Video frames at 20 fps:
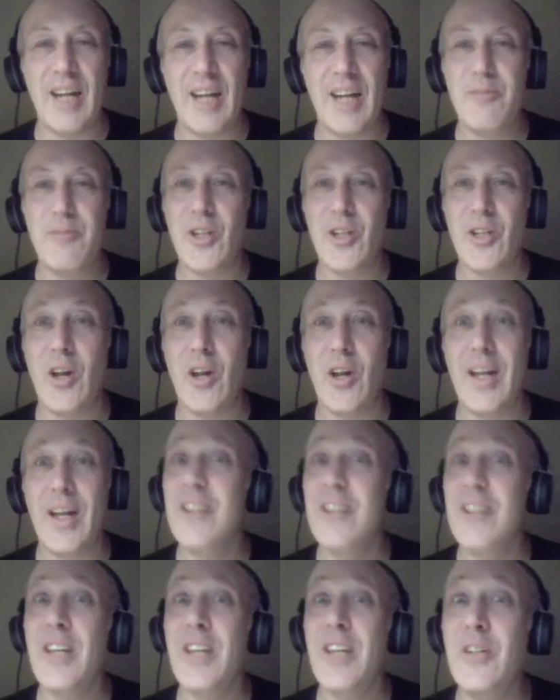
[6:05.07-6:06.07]
and all that because i
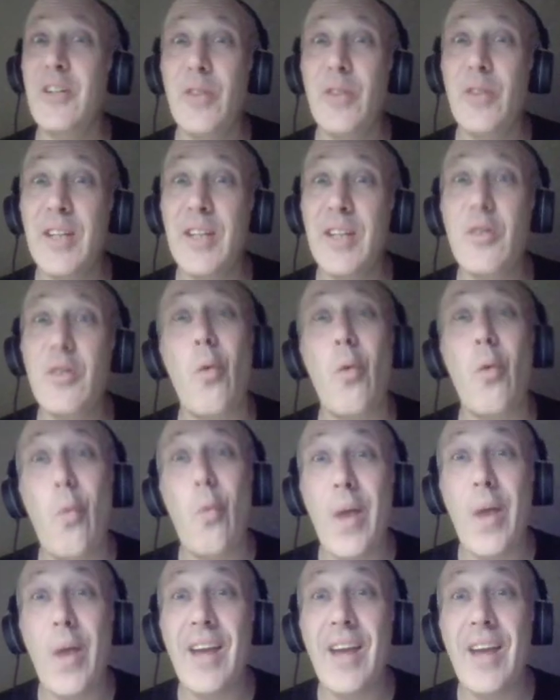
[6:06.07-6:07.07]
do things when
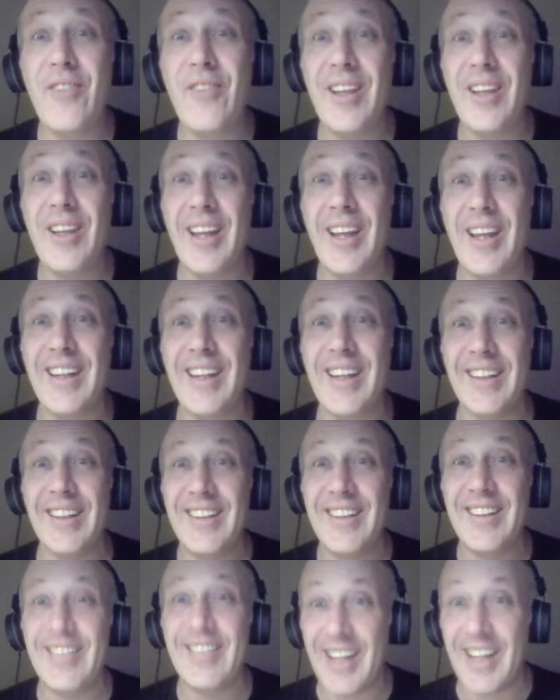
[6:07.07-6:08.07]
i feel like it
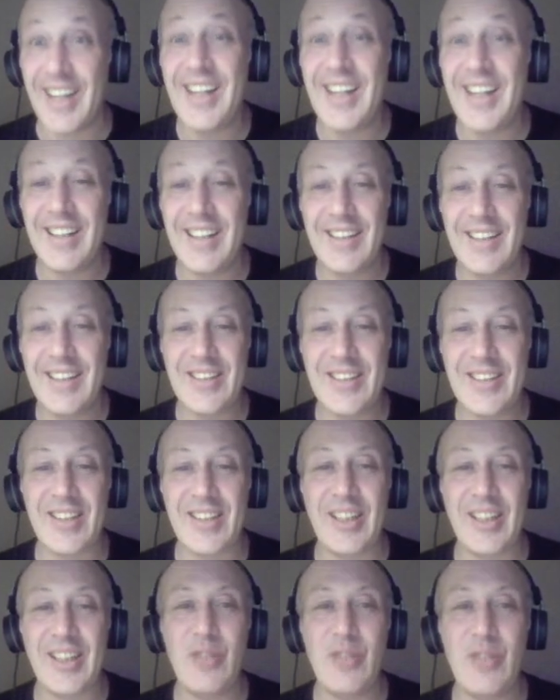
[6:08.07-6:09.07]
right just like
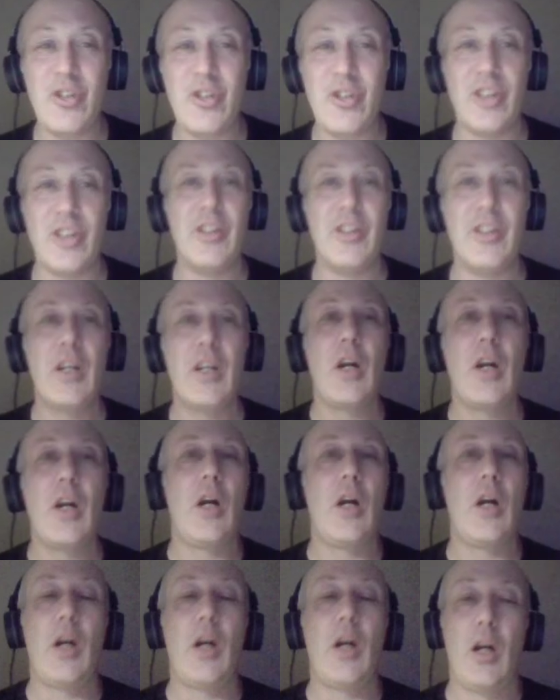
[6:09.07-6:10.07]
you should
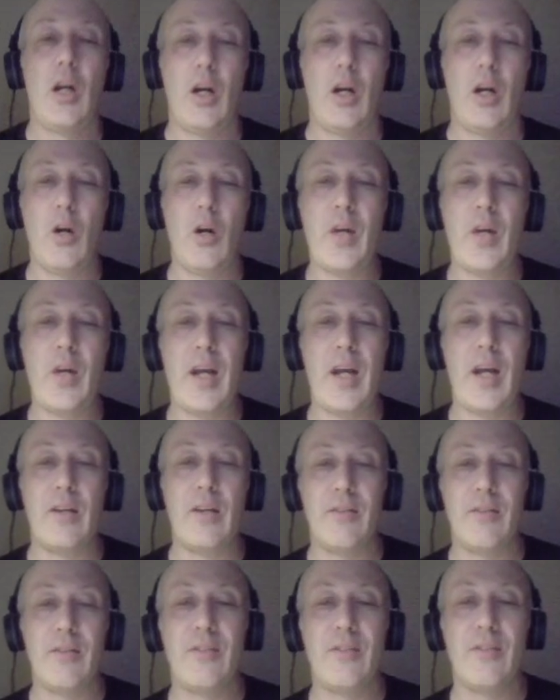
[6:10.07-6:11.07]
okay
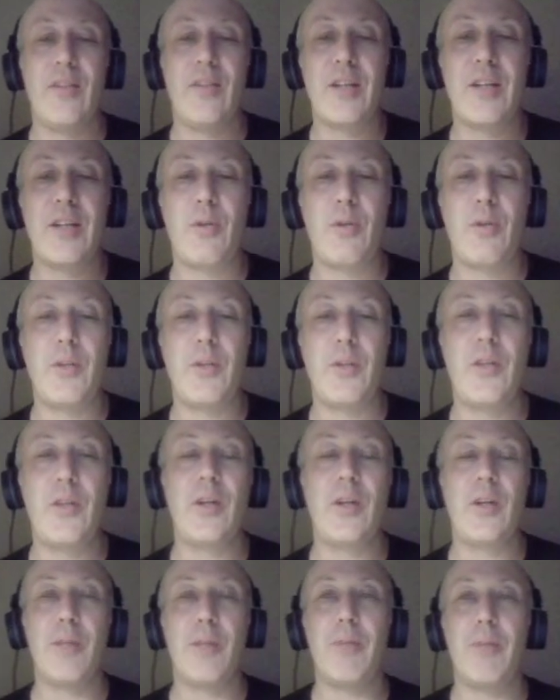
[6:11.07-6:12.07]
that's what we do here
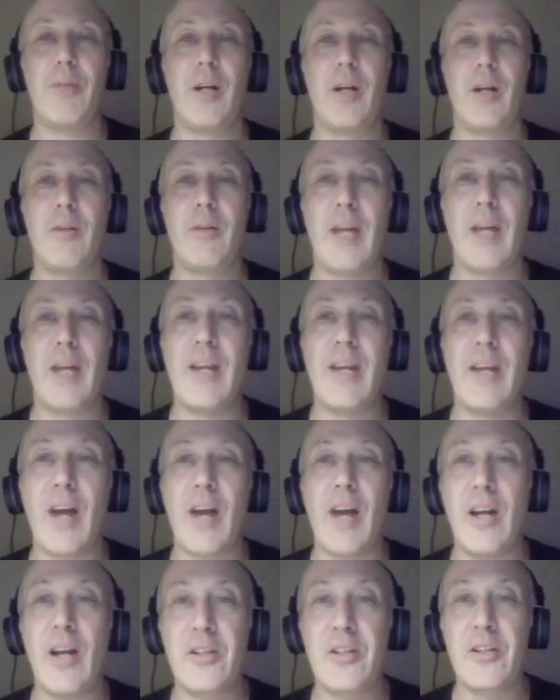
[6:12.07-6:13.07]
and i
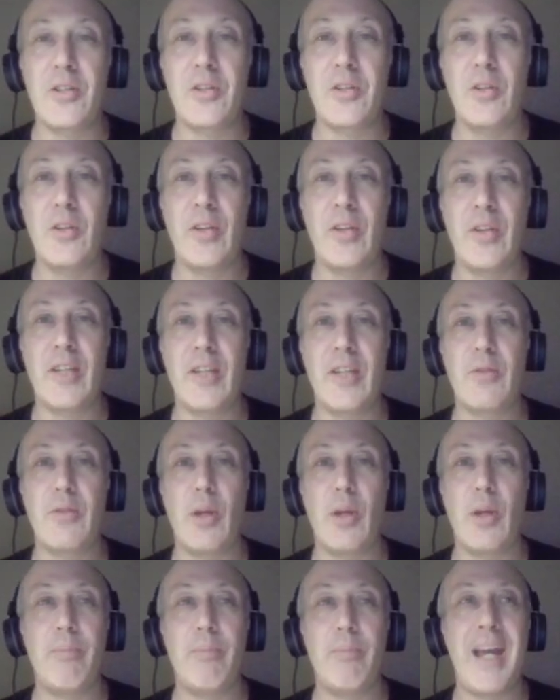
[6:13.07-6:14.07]
also do things without
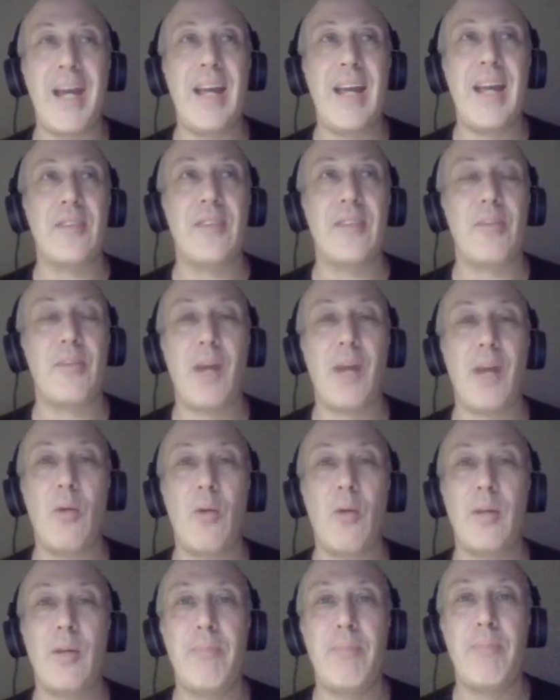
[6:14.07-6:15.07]
pants i'm not wearing
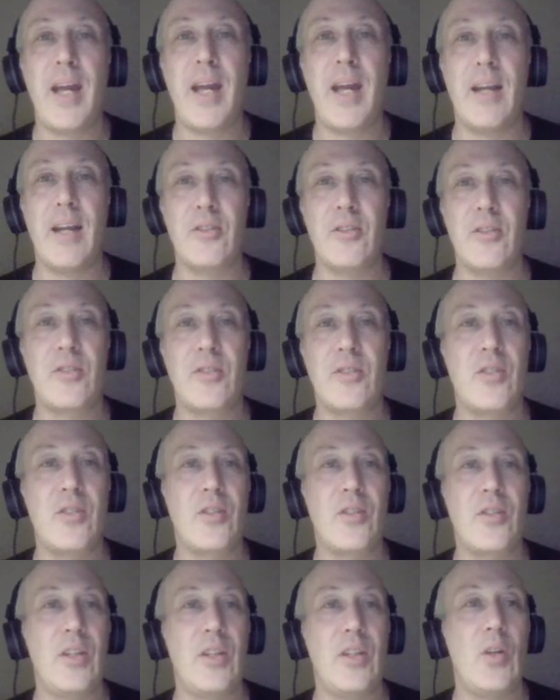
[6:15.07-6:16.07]
pants just so you
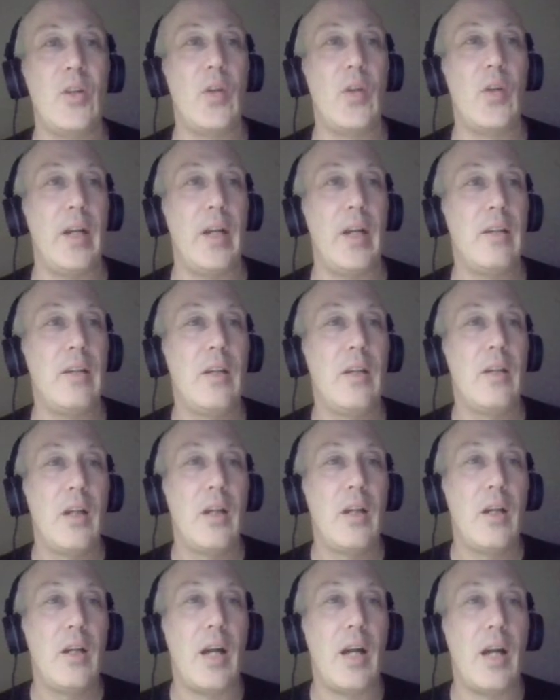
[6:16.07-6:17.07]
know that
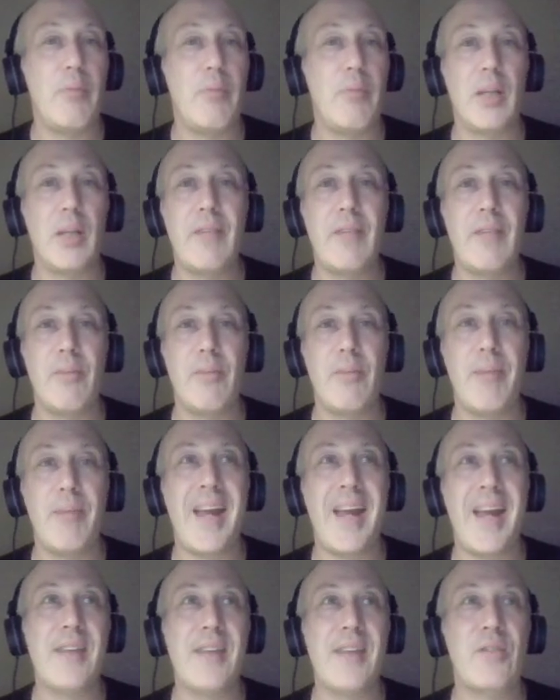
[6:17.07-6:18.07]
i believe in
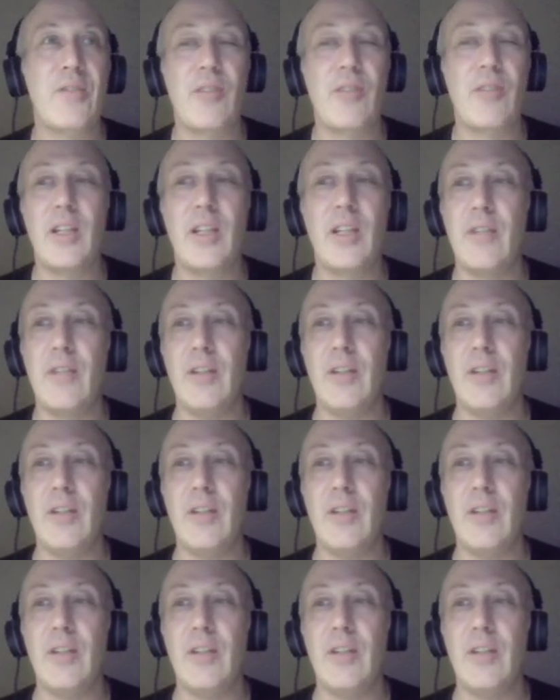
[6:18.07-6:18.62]
pants free living